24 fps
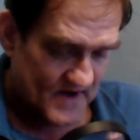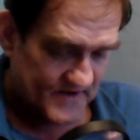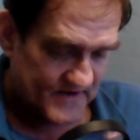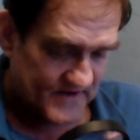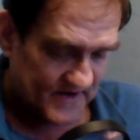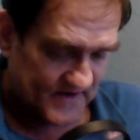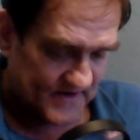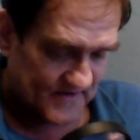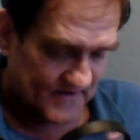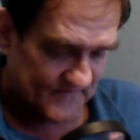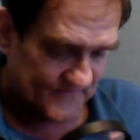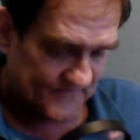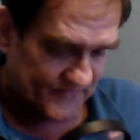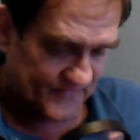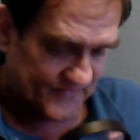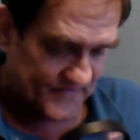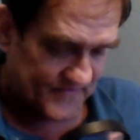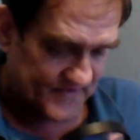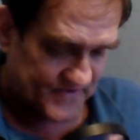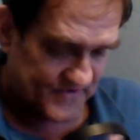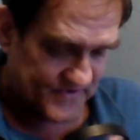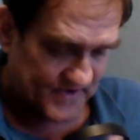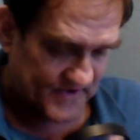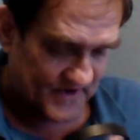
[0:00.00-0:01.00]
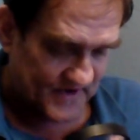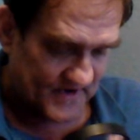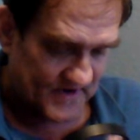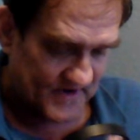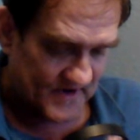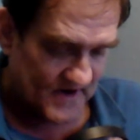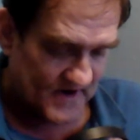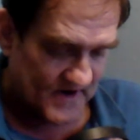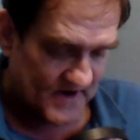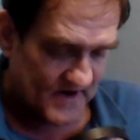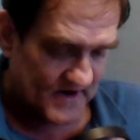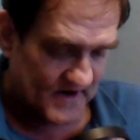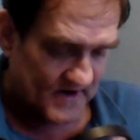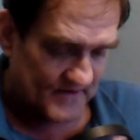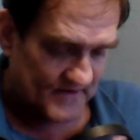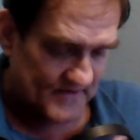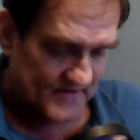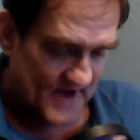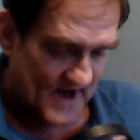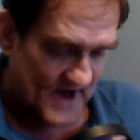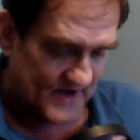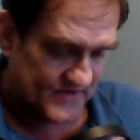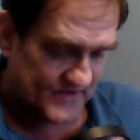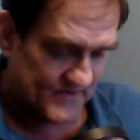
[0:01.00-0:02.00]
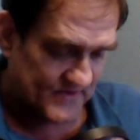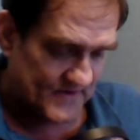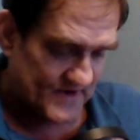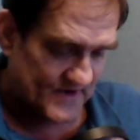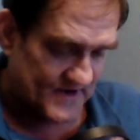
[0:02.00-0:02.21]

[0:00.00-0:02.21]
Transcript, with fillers: to, come to collect